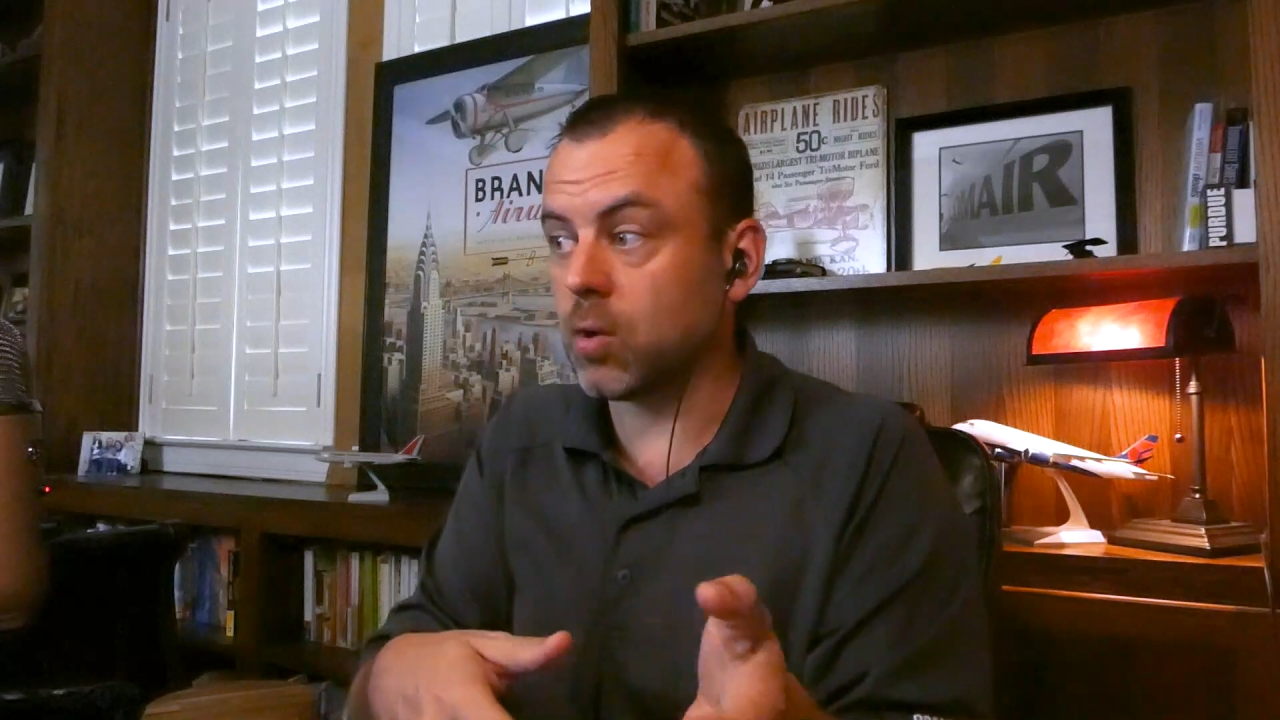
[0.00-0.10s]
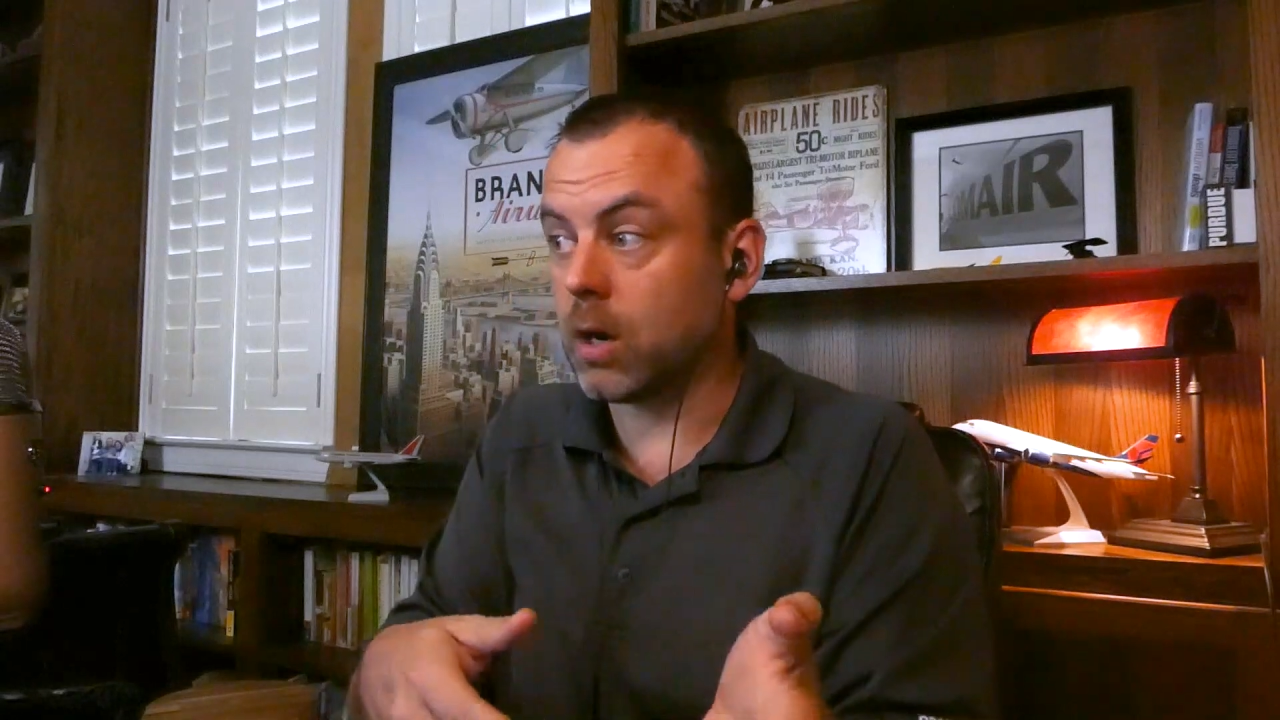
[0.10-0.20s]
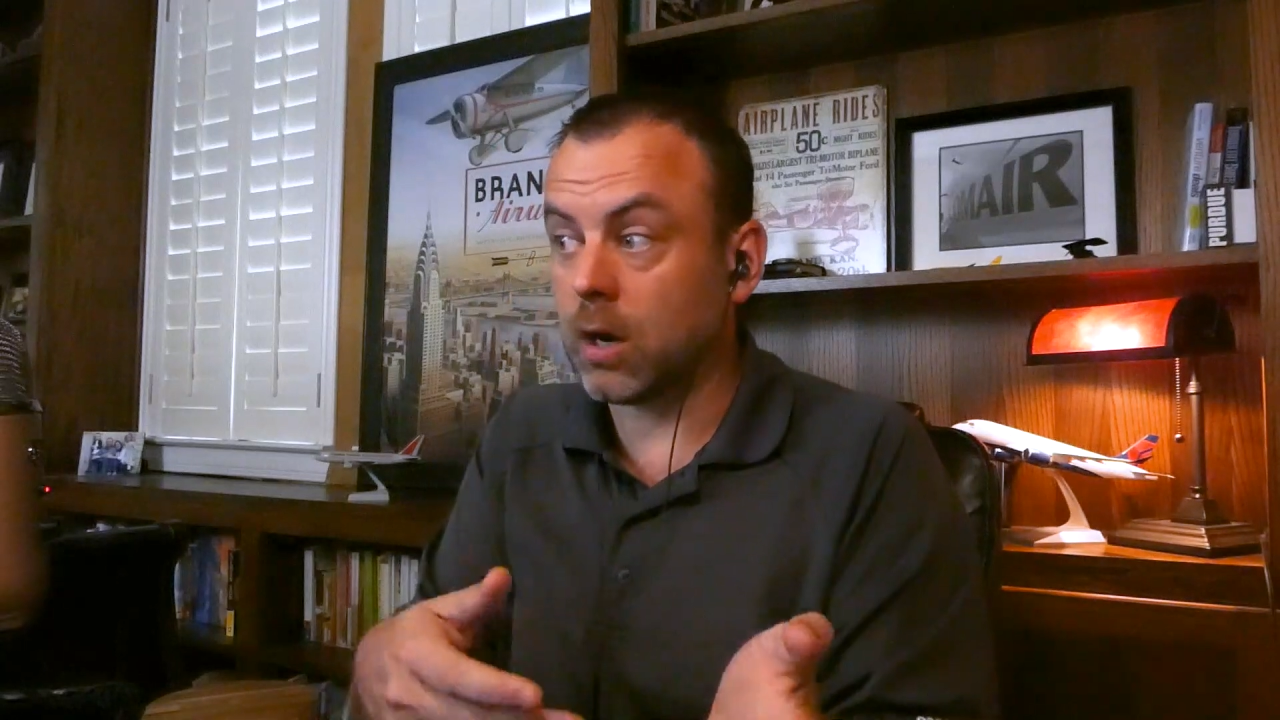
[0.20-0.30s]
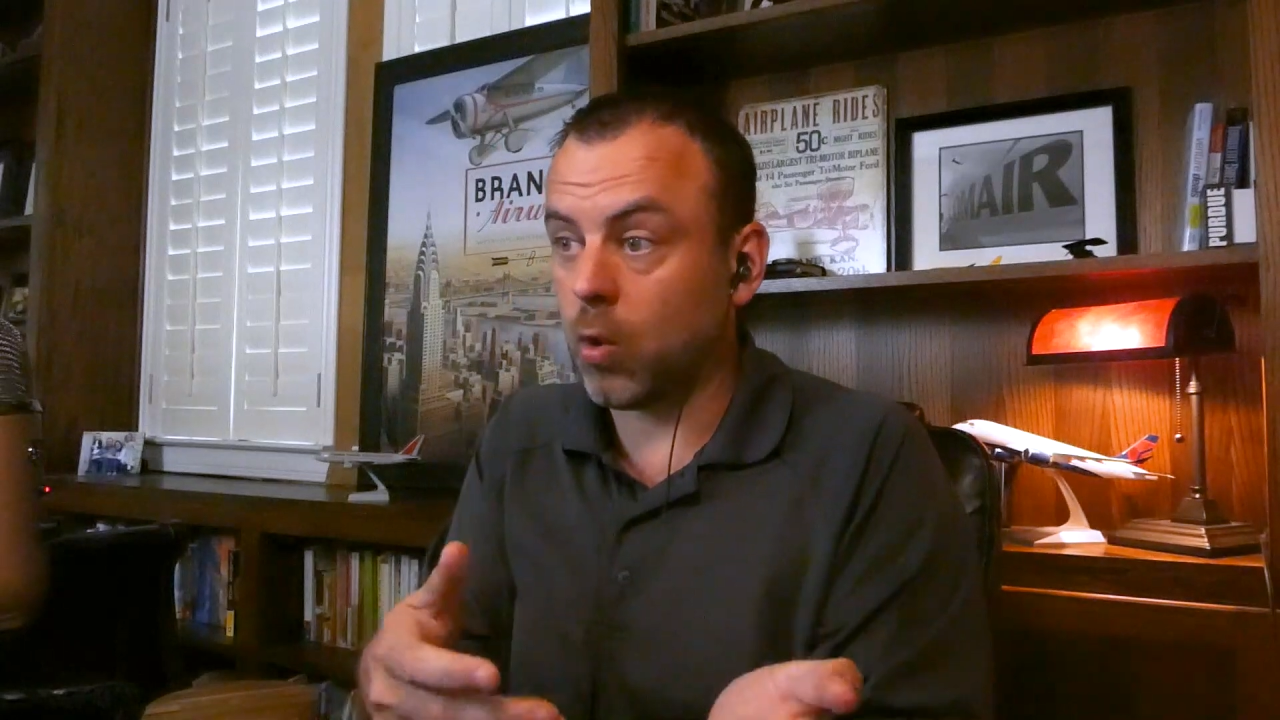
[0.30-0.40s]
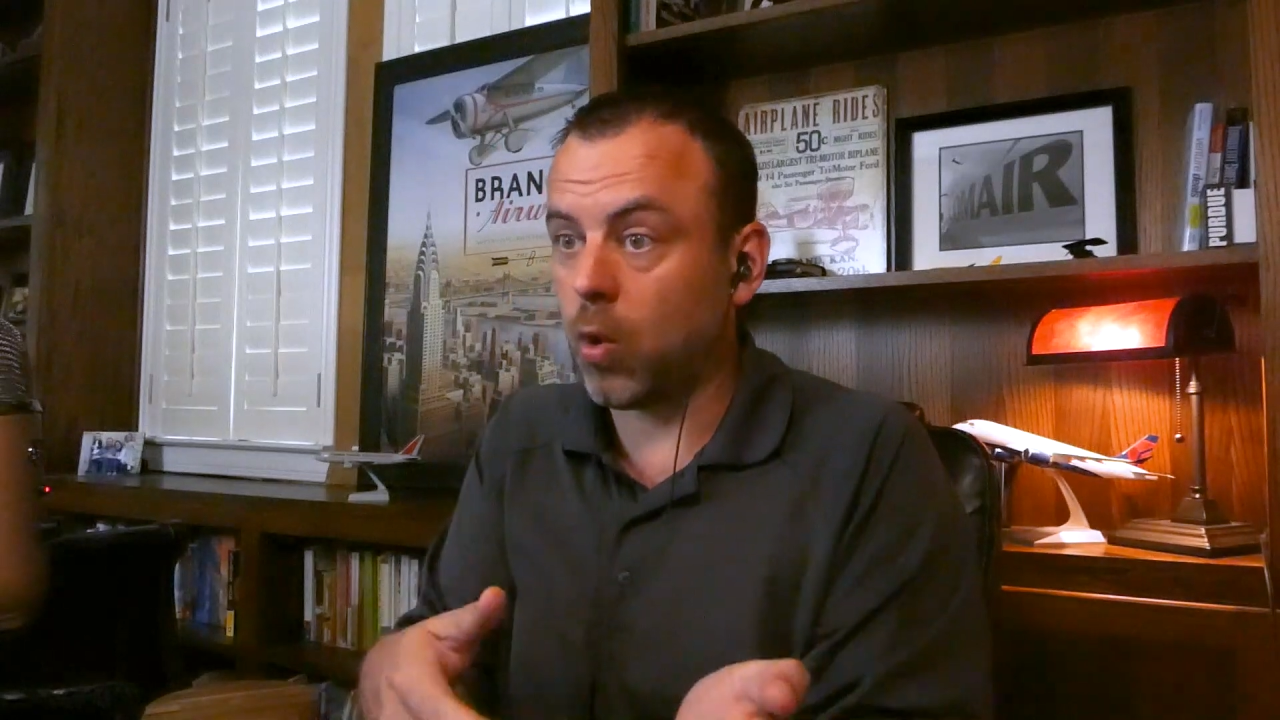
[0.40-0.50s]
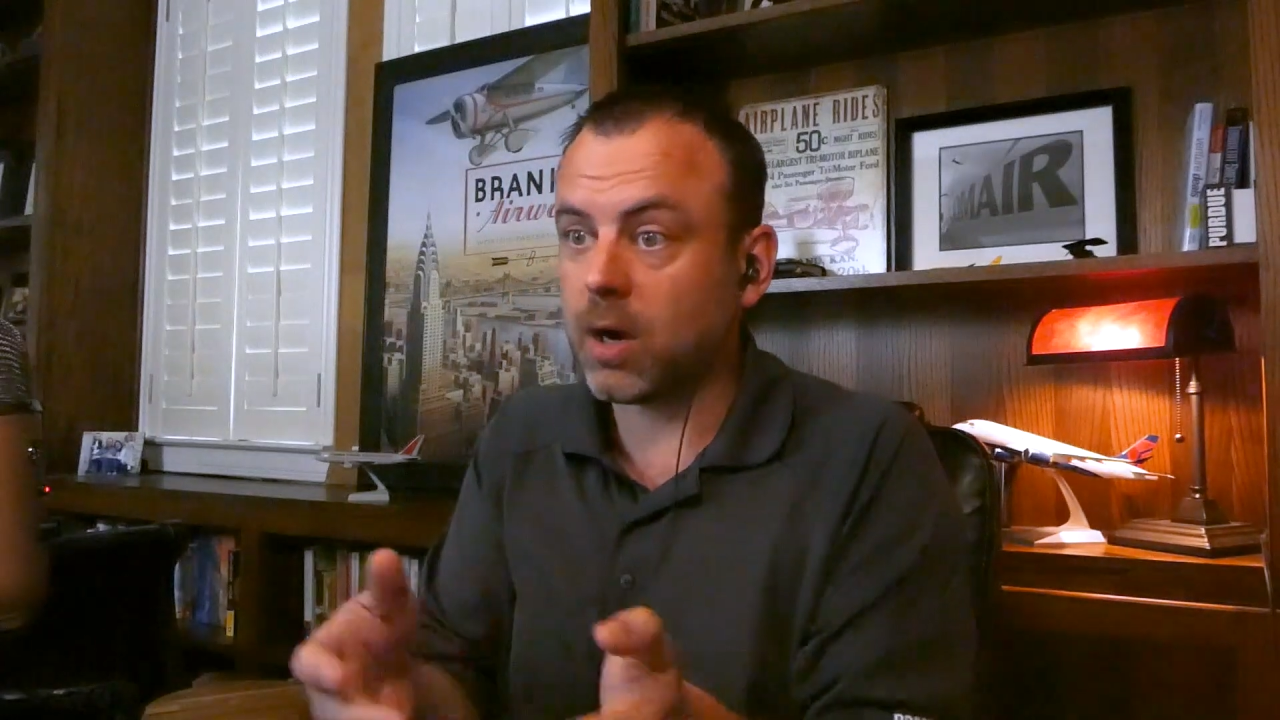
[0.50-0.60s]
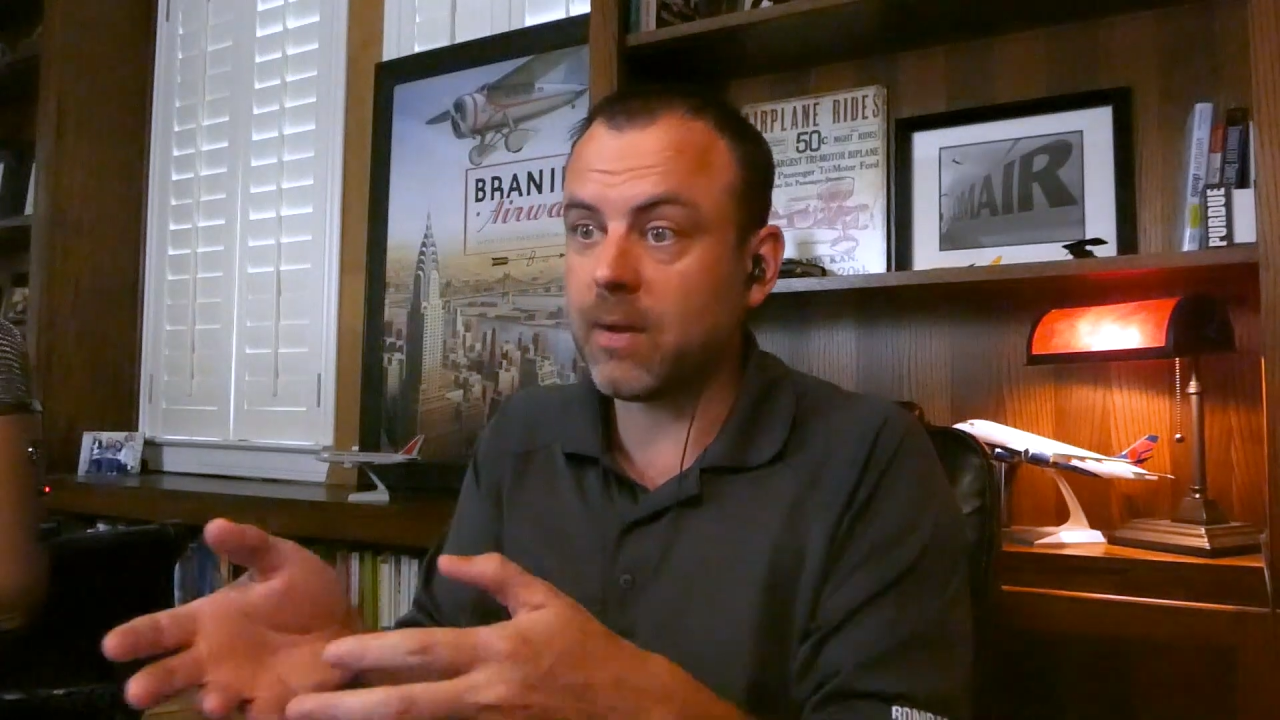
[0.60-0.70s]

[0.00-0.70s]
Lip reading: or